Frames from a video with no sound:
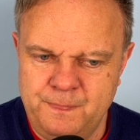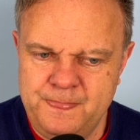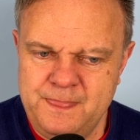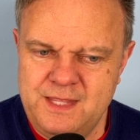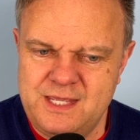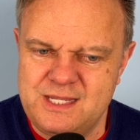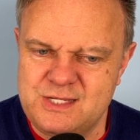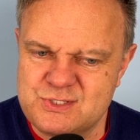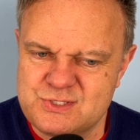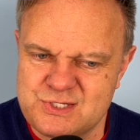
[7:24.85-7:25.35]

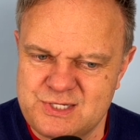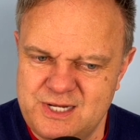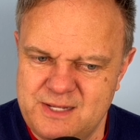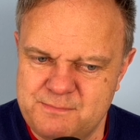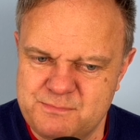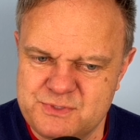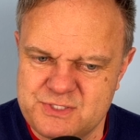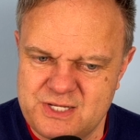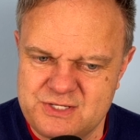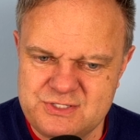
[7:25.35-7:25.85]
He
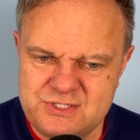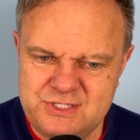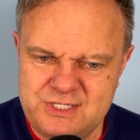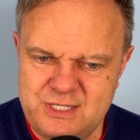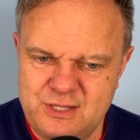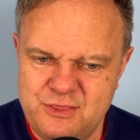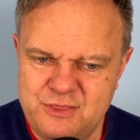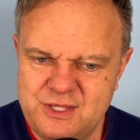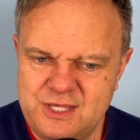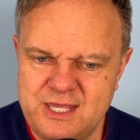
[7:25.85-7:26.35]
slipped
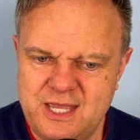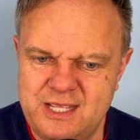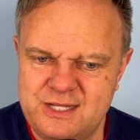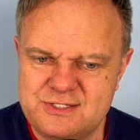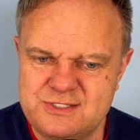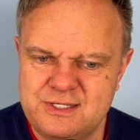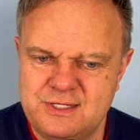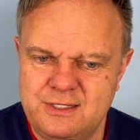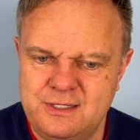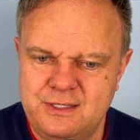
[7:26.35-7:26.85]
underneath the gate